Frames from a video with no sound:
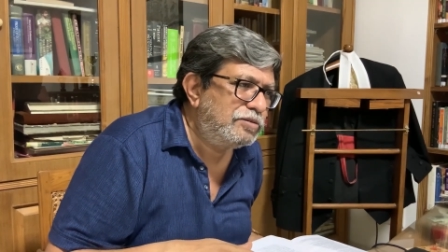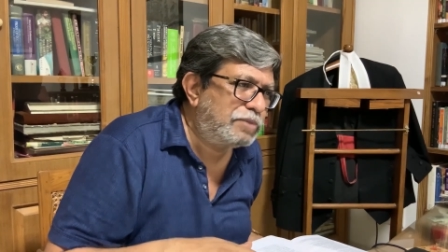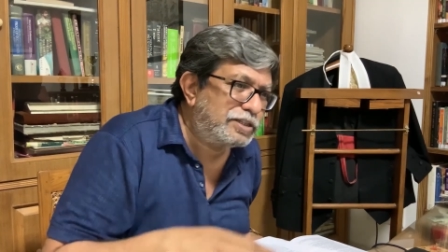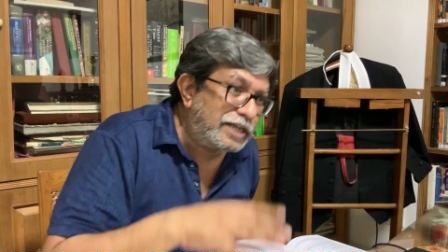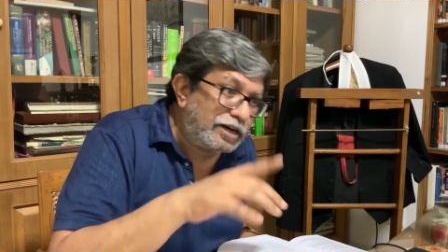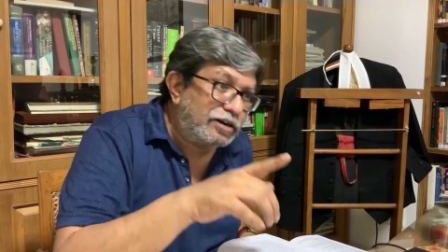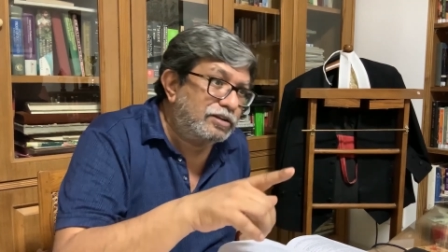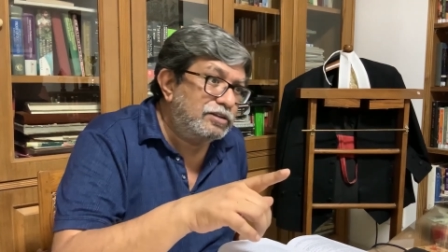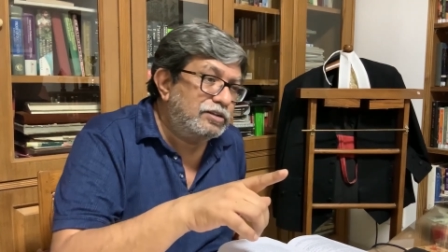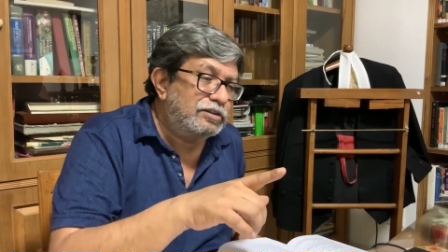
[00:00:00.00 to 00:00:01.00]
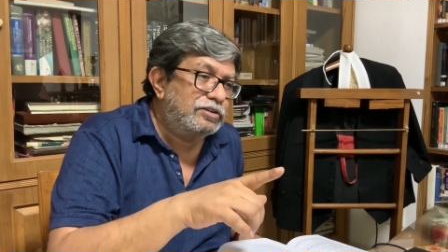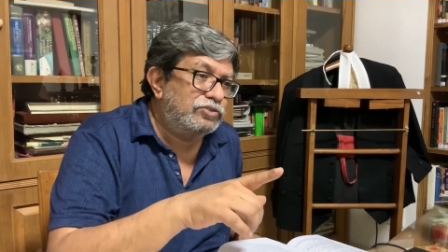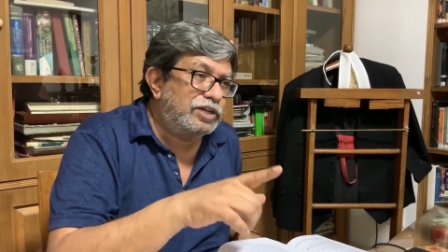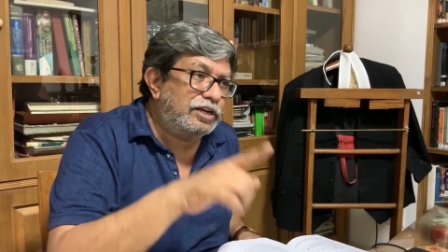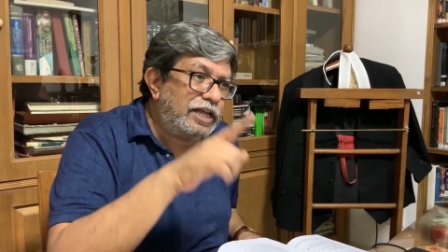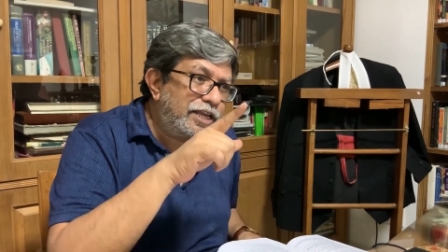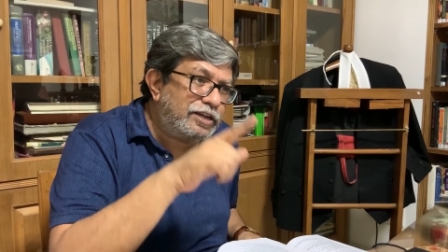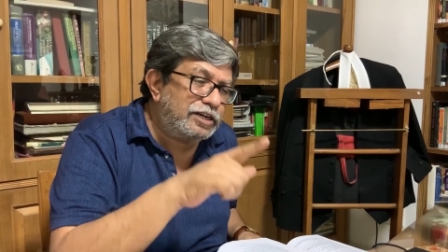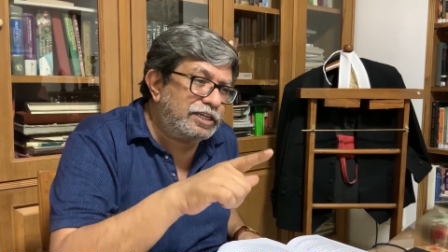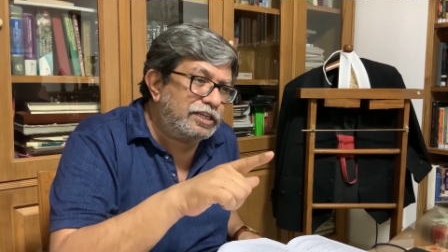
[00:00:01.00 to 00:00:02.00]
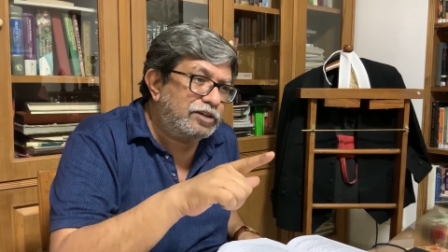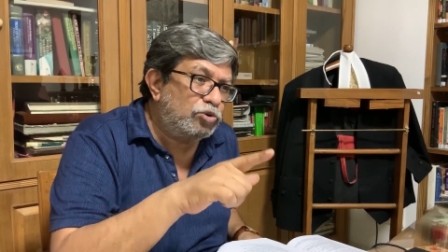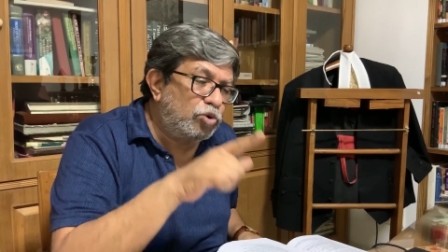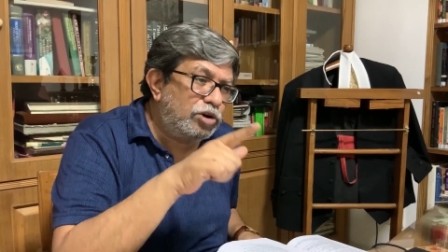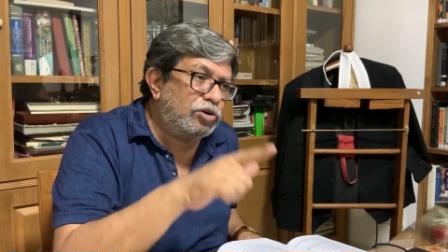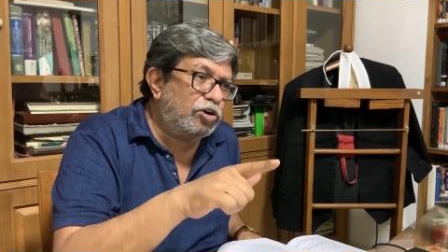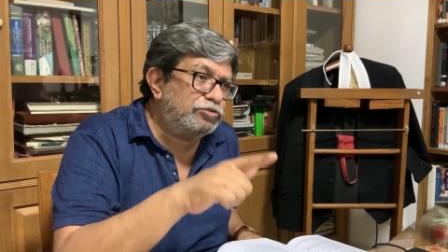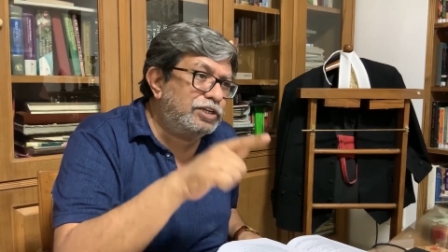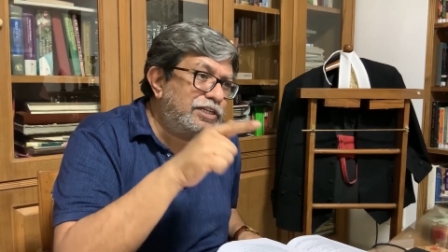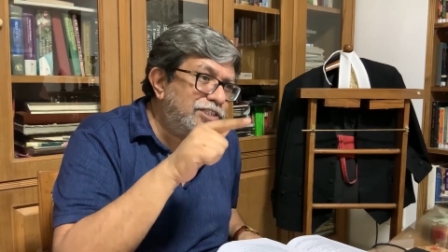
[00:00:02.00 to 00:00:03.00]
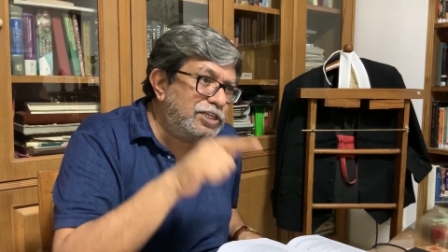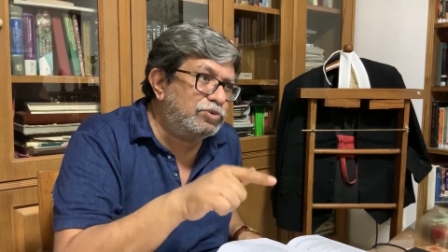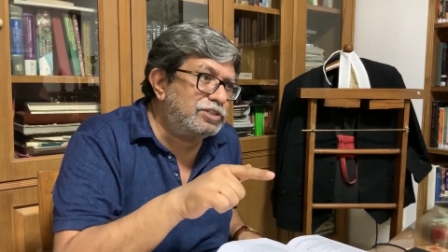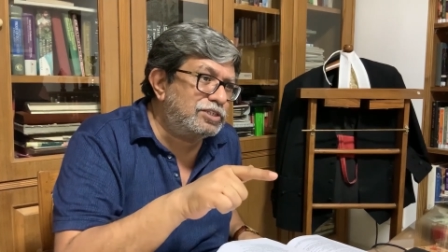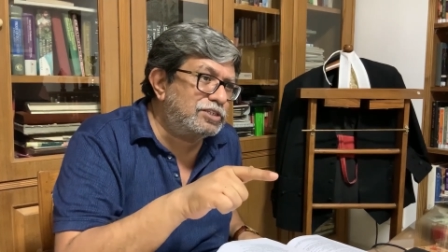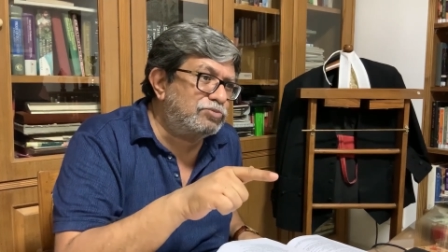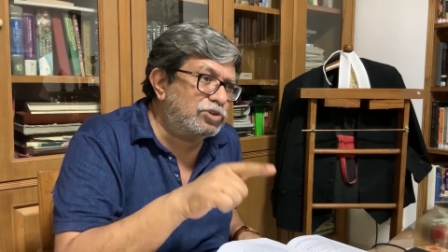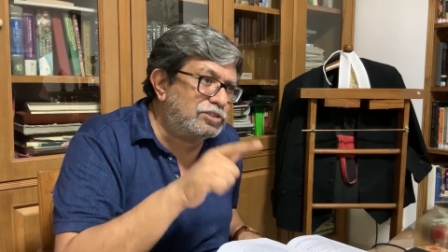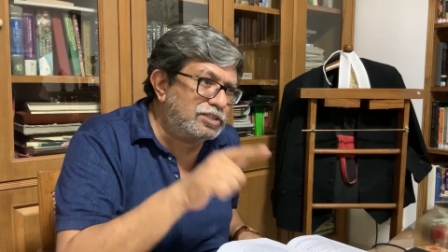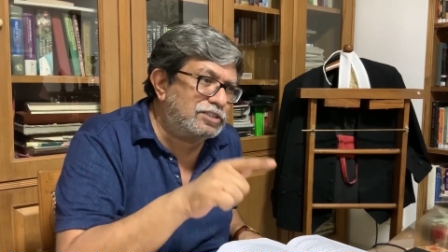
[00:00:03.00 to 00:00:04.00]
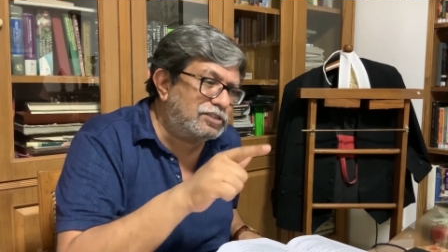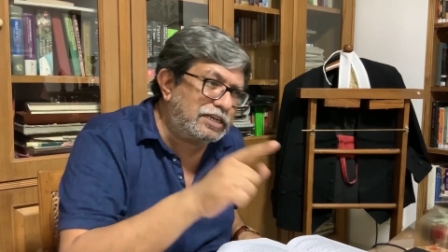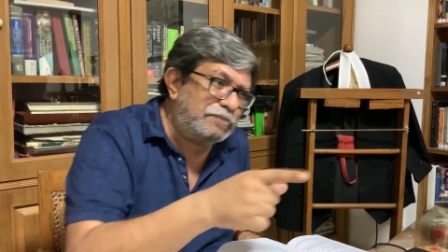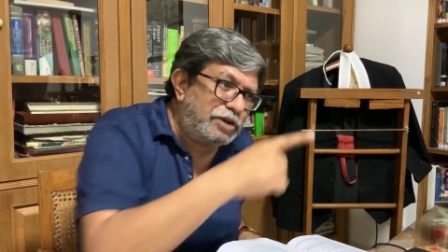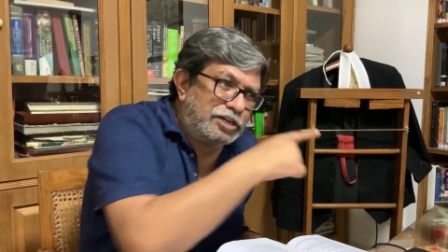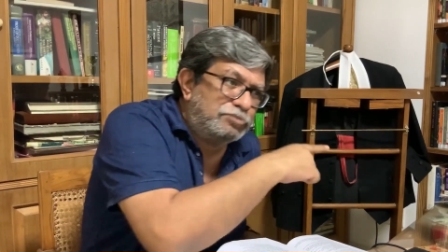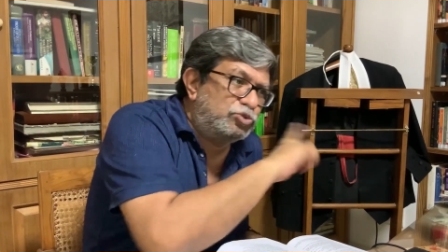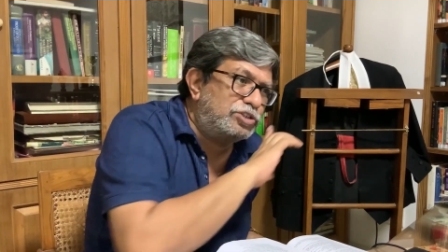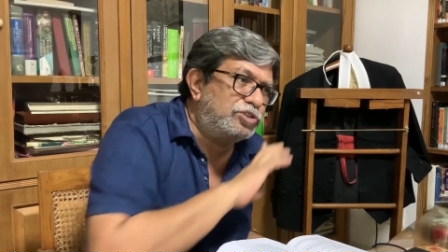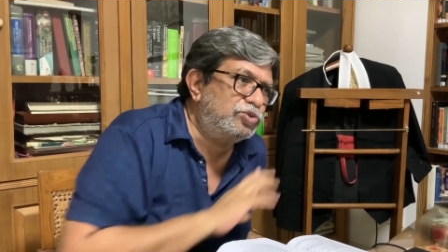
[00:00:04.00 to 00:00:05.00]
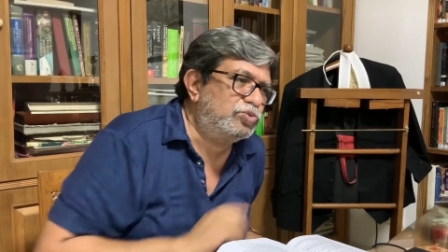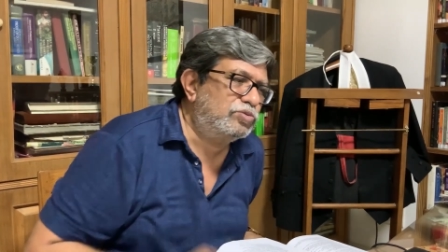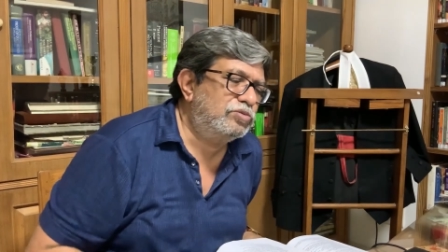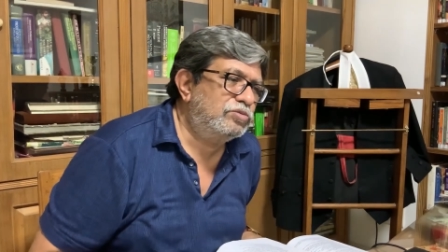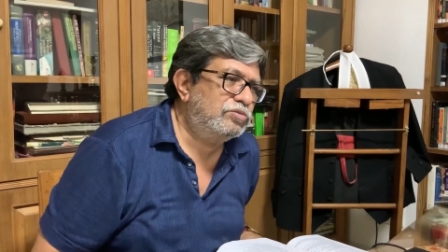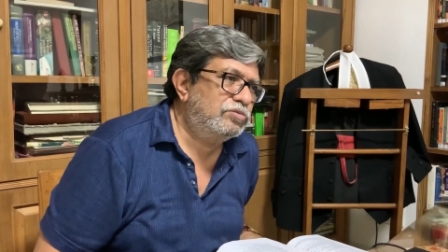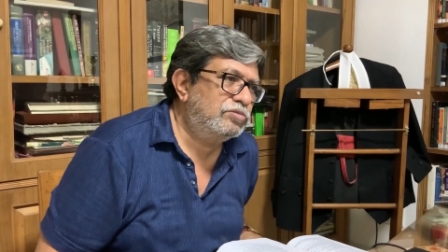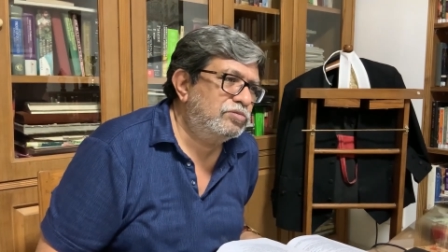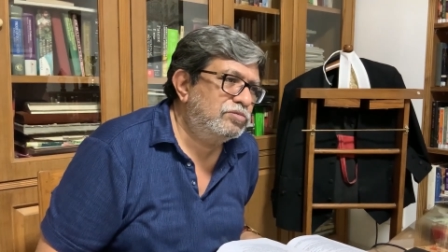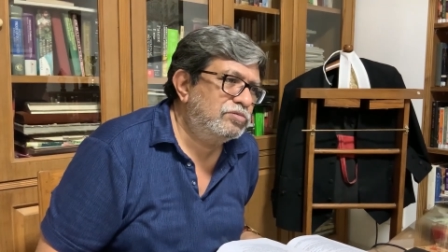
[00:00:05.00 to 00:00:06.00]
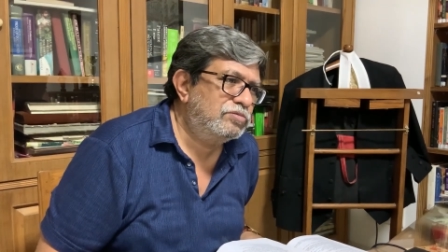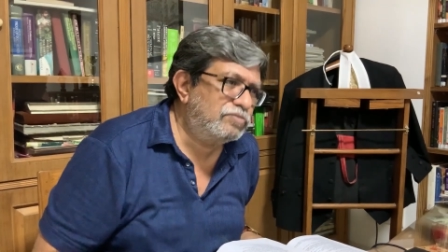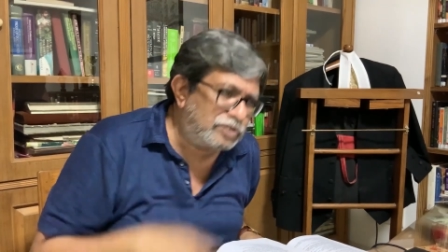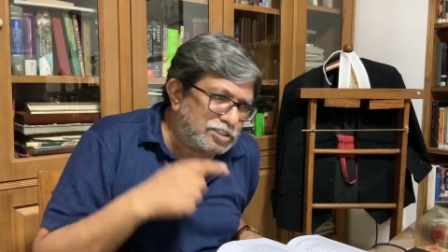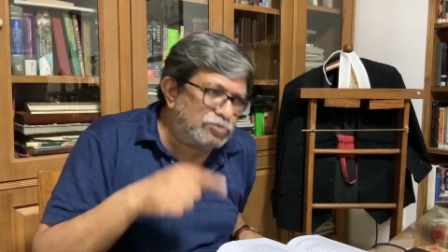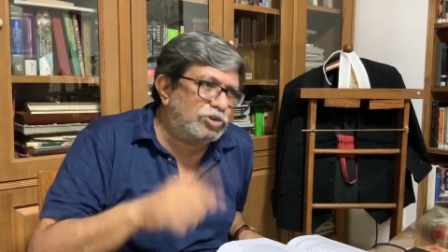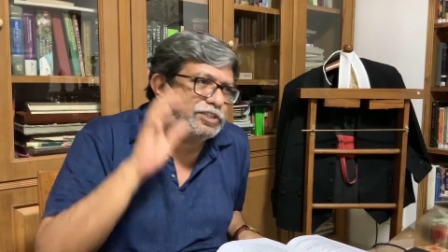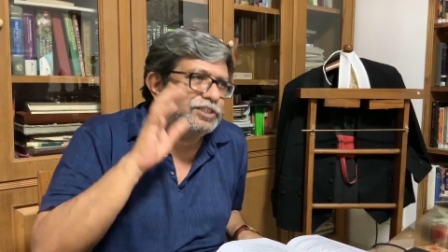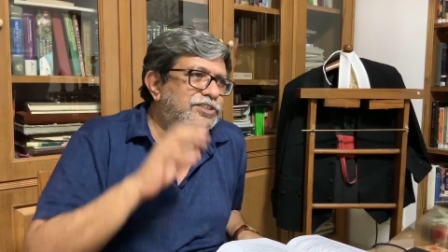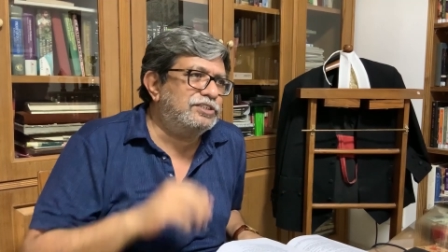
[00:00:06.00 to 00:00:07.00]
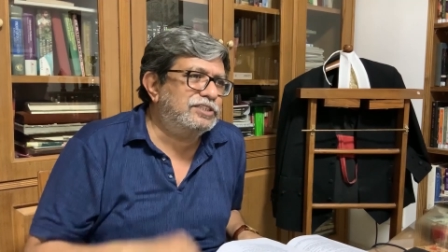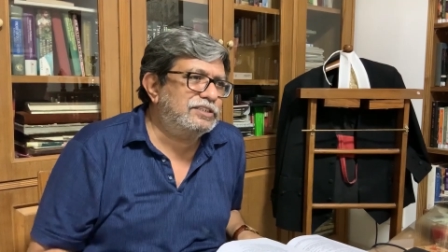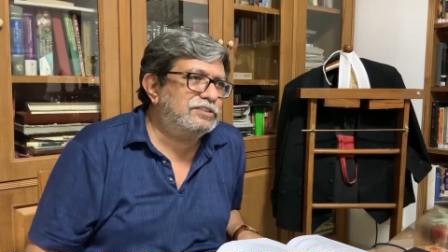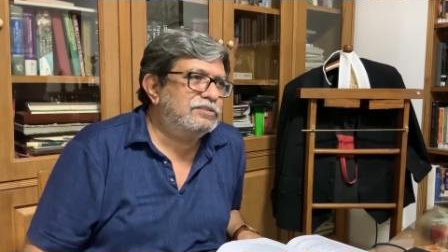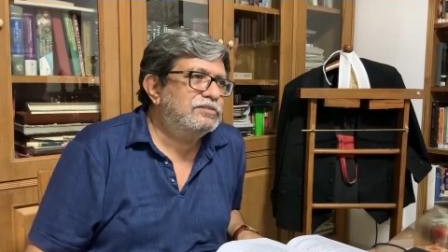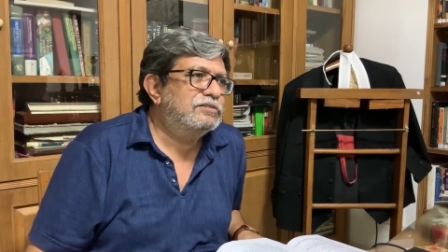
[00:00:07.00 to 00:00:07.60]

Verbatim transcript: But then, the likelihood of the consequences was this can be attributed to you. This is what that section says.